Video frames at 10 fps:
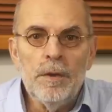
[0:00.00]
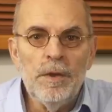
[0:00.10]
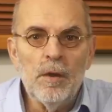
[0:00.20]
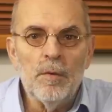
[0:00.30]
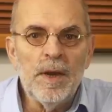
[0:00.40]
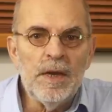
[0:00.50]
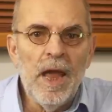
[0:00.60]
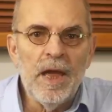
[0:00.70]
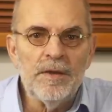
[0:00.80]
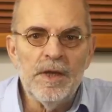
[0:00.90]
They already
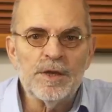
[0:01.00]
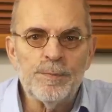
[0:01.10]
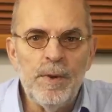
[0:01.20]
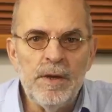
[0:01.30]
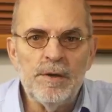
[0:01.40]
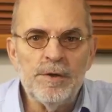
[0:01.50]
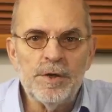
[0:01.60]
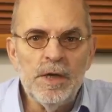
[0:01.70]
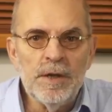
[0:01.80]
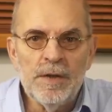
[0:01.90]
had the
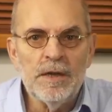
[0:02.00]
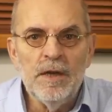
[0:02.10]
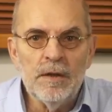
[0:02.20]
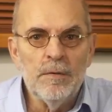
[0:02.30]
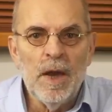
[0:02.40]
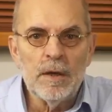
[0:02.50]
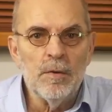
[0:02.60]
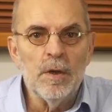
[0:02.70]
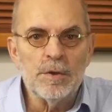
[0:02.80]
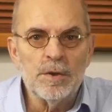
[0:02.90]
experience that the
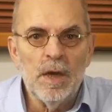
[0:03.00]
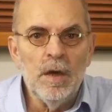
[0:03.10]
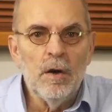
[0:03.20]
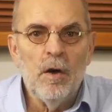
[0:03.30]
Mano Ultra